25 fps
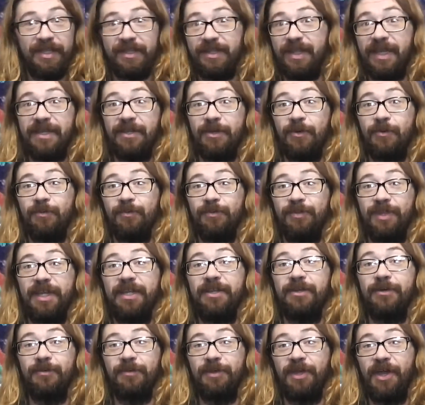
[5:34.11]
They don't
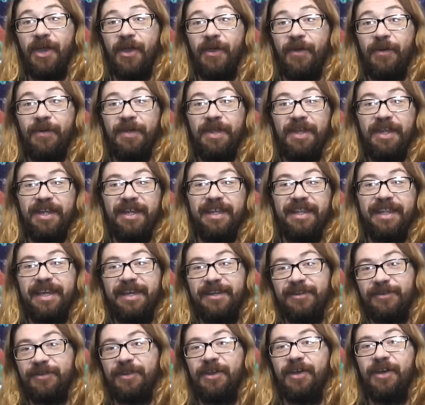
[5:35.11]
they don't know.
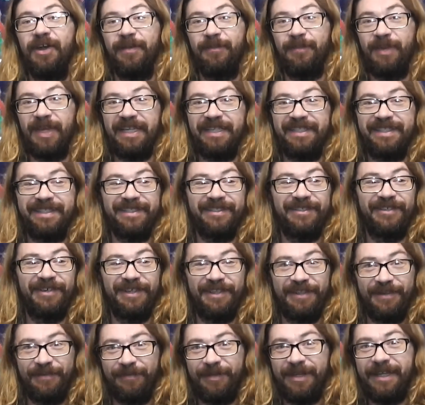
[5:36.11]
They don't know I based it
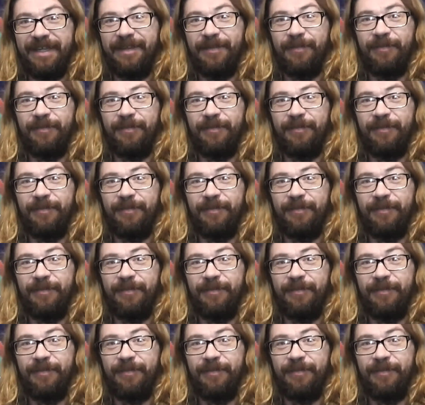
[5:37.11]
on them.